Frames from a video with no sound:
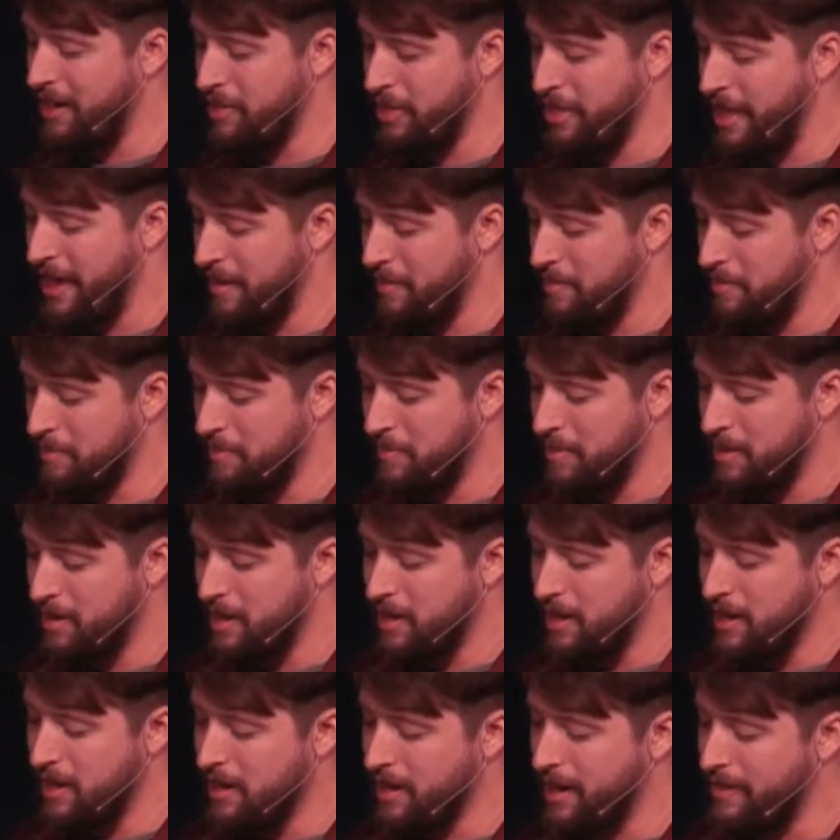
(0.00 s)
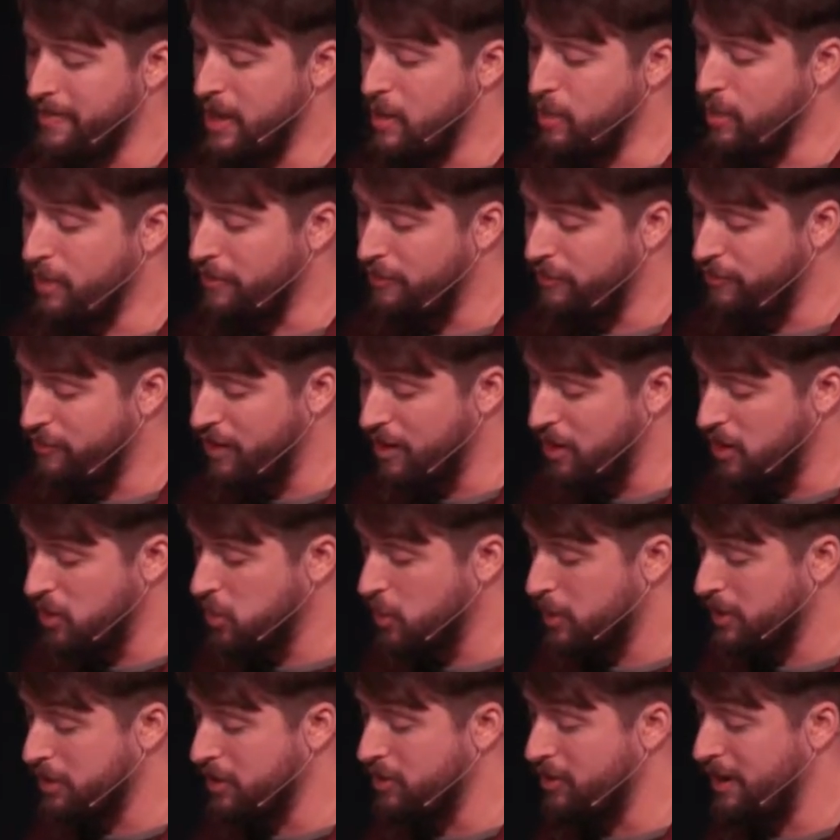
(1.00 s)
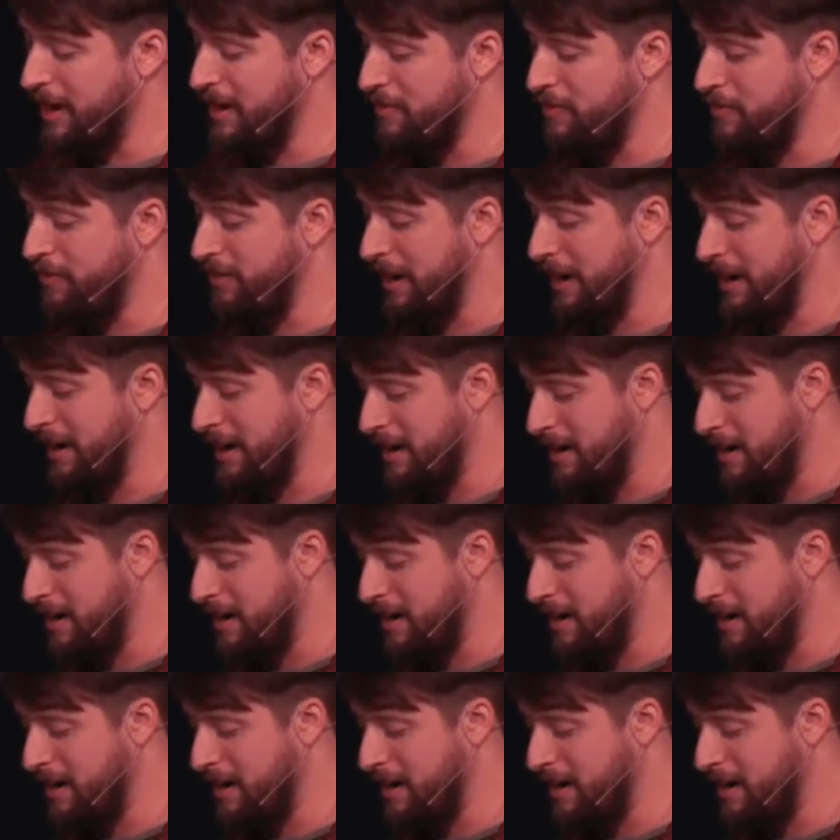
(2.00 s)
them, and they were filled with great fear.